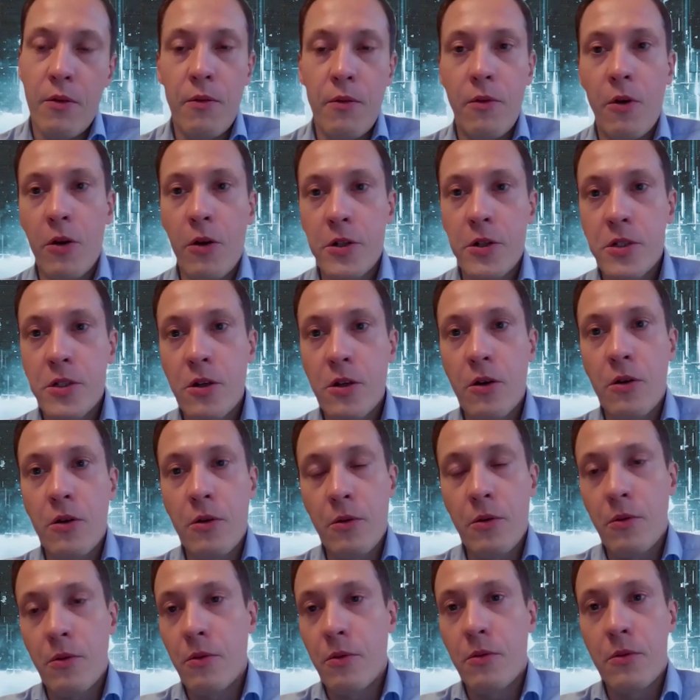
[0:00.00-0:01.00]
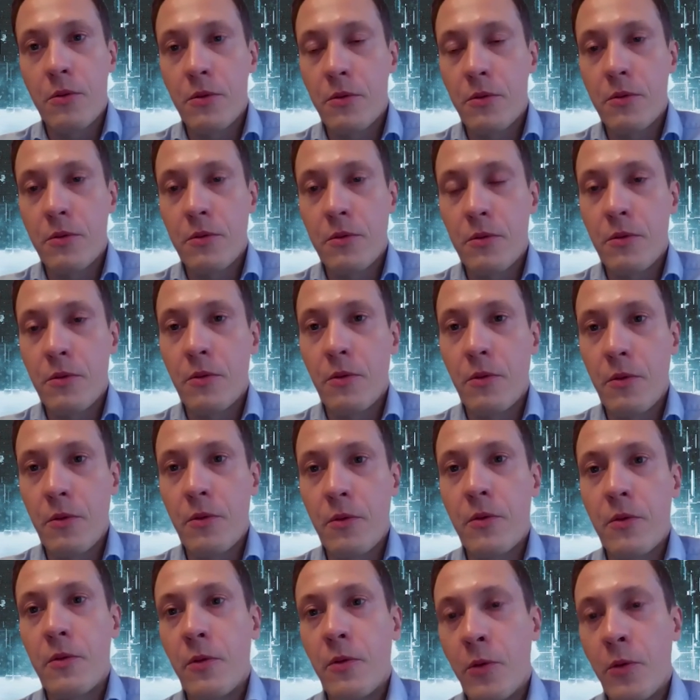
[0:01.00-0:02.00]
Also,
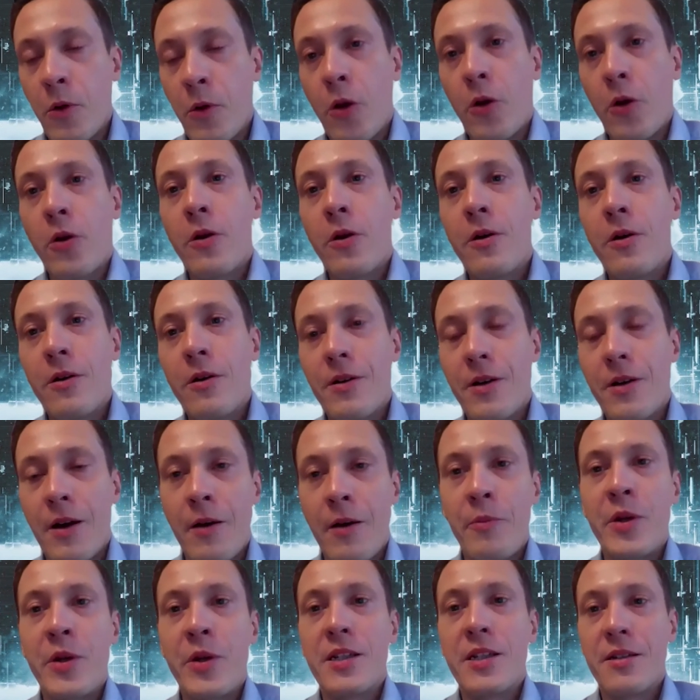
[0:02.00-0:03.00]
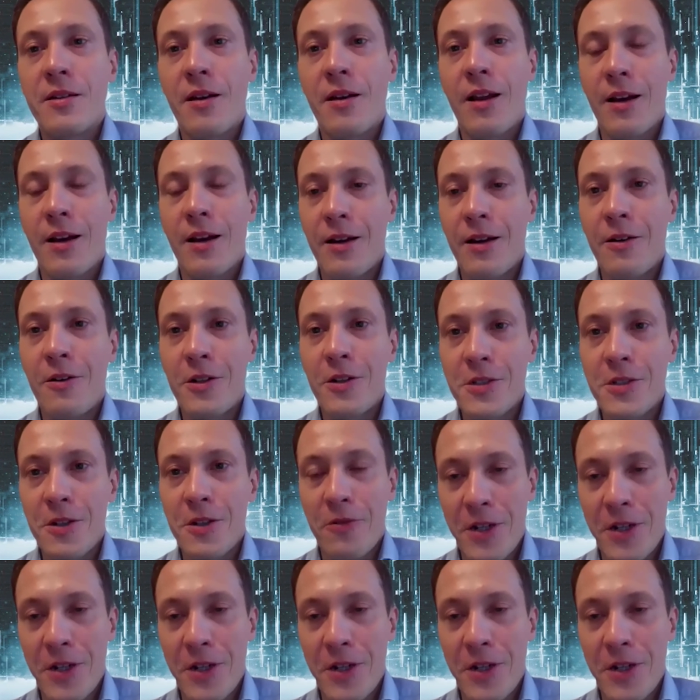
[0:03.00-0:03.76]
also